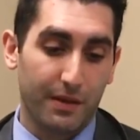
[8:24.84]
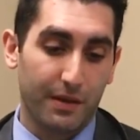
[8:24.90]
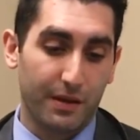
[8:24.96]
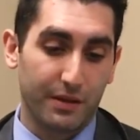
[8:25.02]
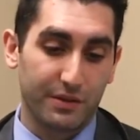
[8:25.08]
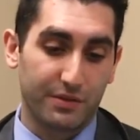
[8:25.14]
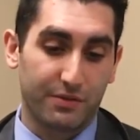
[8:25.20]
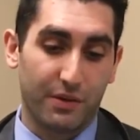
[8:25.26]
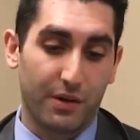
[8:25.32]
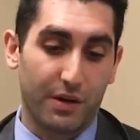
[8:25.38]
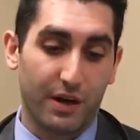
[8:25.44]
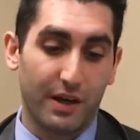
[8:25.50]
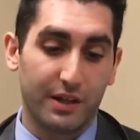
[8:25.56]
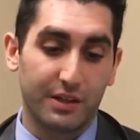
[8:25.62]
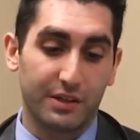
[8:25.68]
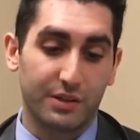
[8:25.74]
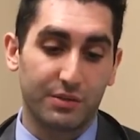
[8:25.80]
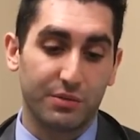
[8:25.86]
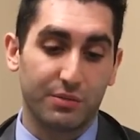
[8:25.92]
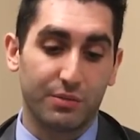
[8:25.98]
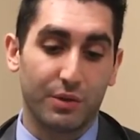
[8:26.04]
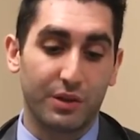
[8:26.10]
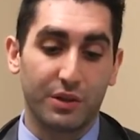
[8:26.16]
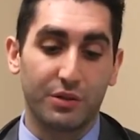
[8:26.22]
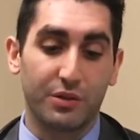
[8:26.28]
As far as
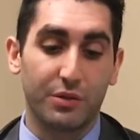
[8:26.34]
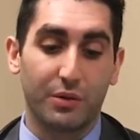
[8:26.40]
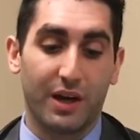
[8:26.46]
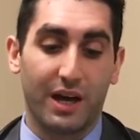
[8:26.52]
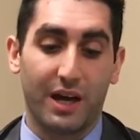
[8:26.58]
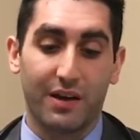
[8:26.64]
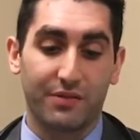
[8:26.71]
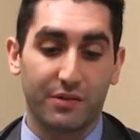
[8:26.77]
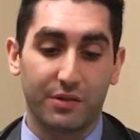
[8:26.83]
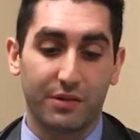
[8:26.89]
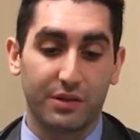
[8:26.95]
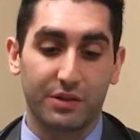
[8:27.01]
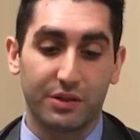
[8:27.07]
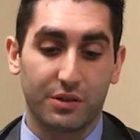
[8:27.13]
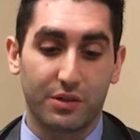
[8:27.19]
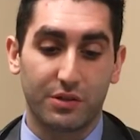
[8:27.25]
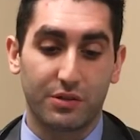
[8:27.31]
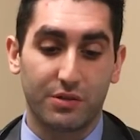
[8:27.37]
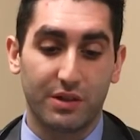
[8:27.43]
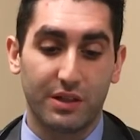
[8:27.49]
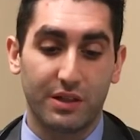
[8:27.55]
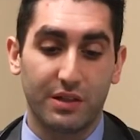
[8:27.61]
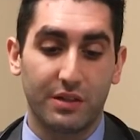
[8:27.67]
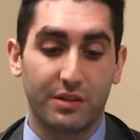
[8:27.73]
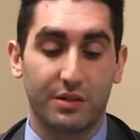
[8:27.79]
what you do after the
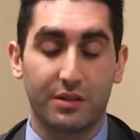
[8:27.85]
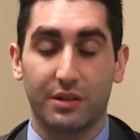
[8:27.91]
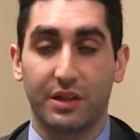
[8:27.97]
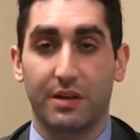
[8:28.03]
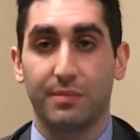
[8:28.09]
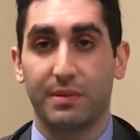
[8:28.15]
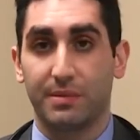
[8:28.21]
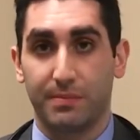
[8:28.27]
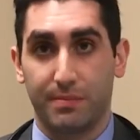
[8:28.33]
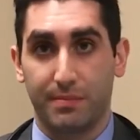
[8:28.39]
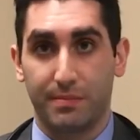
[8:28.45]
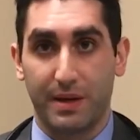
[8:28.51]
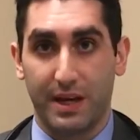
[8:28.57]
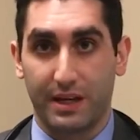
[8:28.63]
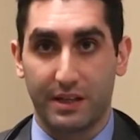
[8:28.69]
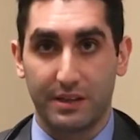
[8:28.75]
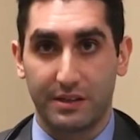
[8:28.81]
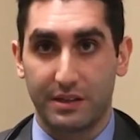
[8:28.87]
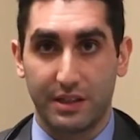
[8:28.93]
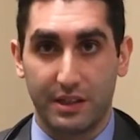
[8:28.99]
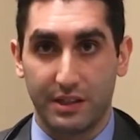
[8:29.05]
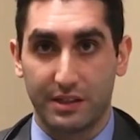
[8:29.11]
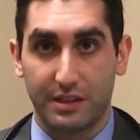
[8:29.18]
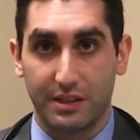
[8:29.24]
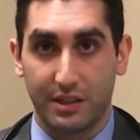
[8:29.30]
surgery, you come back and see
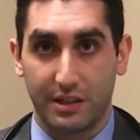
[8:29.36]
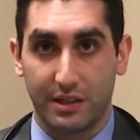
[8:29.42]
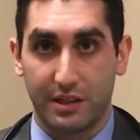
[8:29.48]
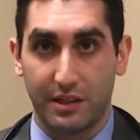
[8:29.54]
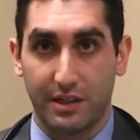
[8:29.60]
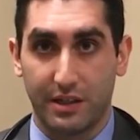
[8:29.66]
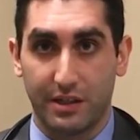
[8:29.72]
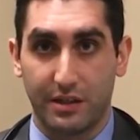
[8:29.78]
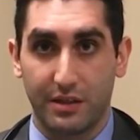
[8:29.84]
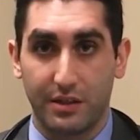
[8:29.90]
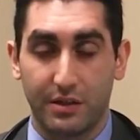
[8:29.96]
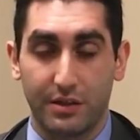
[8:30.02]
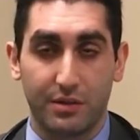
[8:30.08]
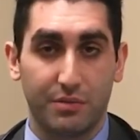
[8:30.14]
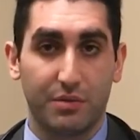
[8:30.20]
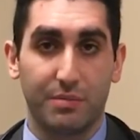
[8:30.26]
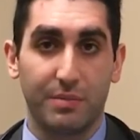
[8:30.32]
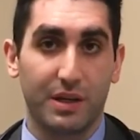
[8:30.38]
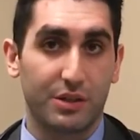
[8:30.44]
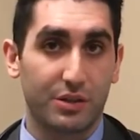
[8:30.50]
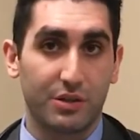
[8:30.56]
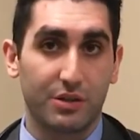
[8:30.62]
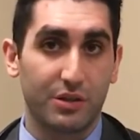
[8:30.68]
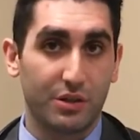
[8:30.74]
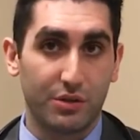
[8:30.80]
us in the clinic. We make
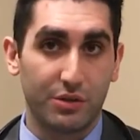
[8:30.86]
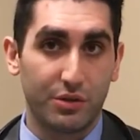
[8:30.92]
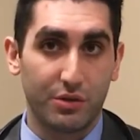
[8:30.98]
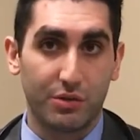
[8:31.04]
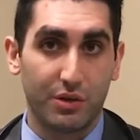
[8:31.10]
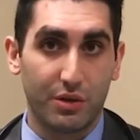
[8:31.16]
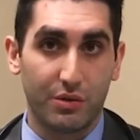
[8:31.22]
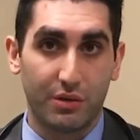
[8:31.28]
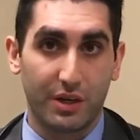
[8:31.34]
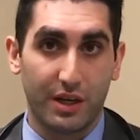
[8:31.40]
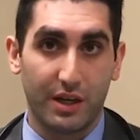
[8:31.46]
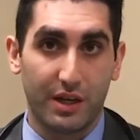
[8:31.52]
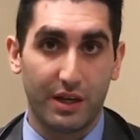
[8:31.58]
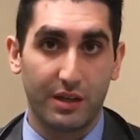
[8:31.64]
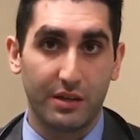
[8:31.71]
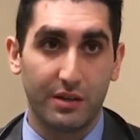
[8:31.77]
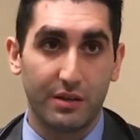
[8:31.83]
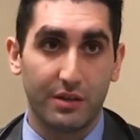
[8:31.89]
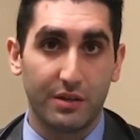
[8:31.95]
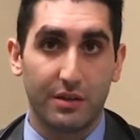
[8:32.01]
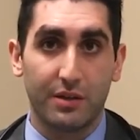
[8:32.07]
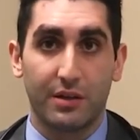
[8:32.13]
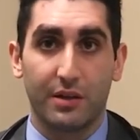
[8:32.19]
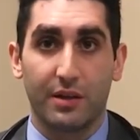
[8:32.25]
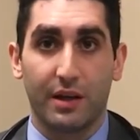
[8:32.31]
sure that you're doing okay,
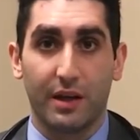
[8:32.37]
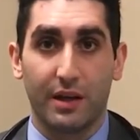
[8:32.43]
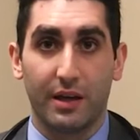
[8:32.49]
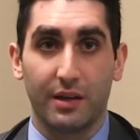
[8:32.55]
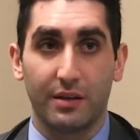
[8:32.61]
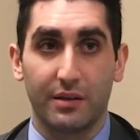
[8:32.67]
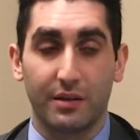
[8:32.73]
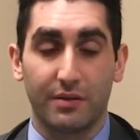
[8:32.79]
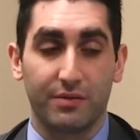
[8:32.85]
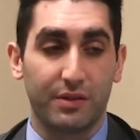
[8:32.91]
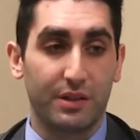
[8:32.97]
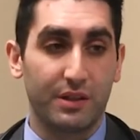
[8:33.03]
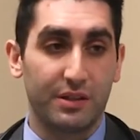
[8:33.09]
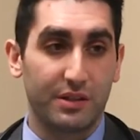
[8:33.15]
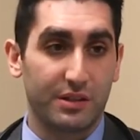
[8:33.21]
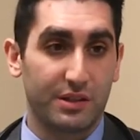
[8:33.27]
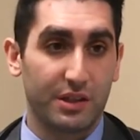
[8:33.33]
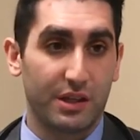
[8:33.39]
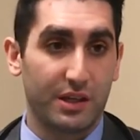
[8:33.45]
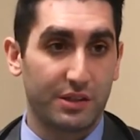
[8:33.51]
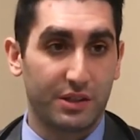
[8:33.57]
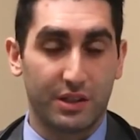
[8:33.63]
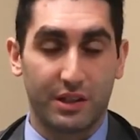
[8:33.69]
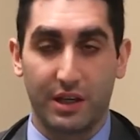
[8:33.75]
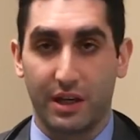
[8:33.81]
and if you need to see
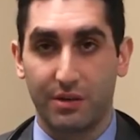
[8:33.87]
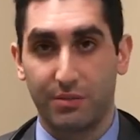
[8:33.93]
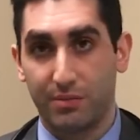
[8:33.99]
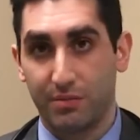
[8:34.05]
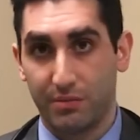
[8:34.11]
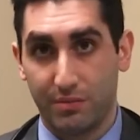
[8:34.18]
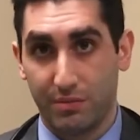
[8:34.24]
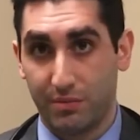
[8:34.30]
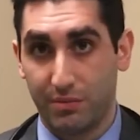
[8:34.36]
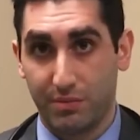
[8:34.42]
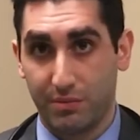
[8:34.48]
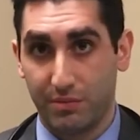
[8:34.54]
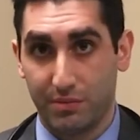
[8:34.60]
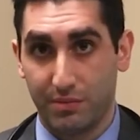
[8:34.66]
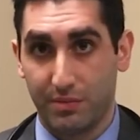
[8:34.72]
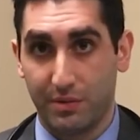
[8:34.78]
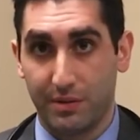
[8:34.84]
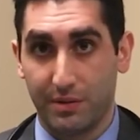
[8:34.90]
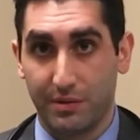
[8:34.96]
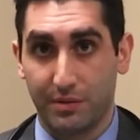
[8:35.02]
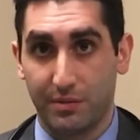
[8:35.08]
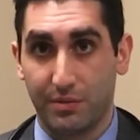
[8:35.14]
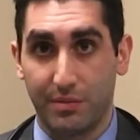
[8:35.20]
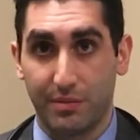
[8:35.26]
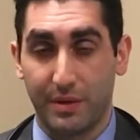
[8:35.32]
us again,
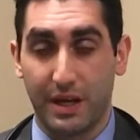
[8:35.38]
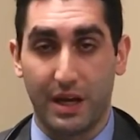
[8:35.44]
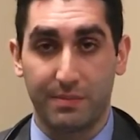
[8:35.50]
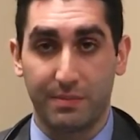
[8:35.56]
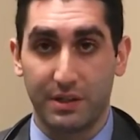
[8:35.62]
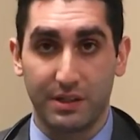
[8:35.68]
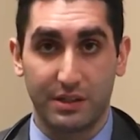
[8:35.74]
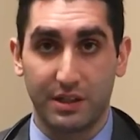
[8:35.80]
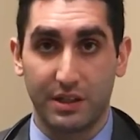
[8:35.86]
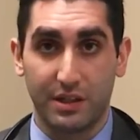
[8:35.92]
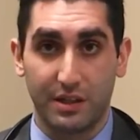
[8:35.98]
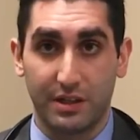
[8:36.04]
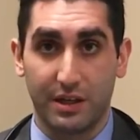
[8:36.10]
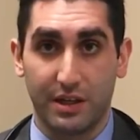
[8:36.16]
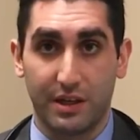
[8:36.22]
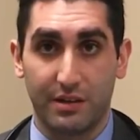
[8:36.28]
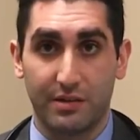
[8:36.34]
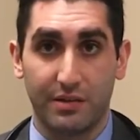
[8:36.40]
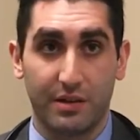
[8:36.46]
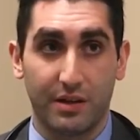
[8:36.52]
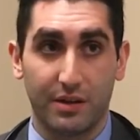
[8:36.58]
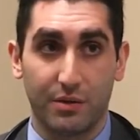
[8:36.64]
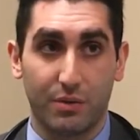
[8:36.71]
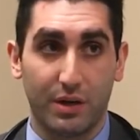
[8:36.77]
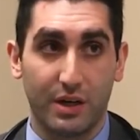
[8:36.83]
we'll be happy to see you again.
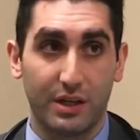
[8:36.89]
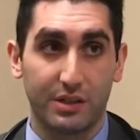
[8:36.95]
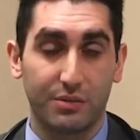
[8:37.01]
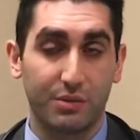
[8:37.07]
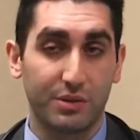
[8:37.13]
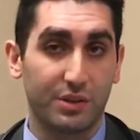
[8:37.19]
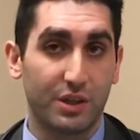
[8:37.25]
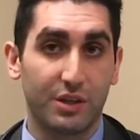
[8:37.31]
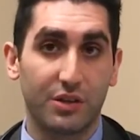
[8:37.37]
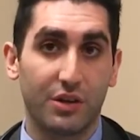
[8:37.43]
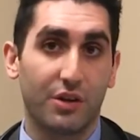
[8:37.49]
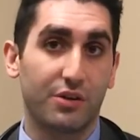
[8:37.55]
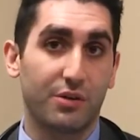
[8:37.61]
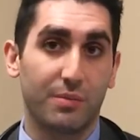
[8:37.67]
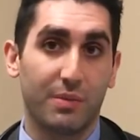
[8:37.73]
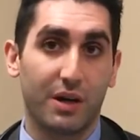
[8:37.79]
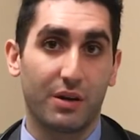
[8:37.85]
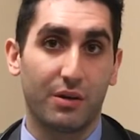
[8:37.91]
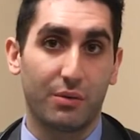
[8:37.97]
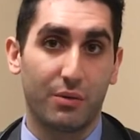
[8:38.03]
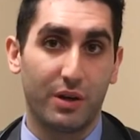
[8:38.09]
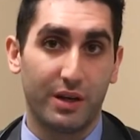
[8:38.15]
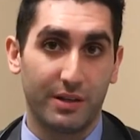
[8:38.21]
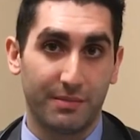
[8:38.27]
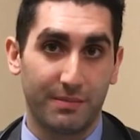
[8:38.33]
Otherwise, we send you on your merry
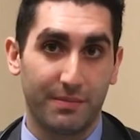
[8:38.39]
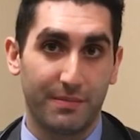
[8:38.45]
way.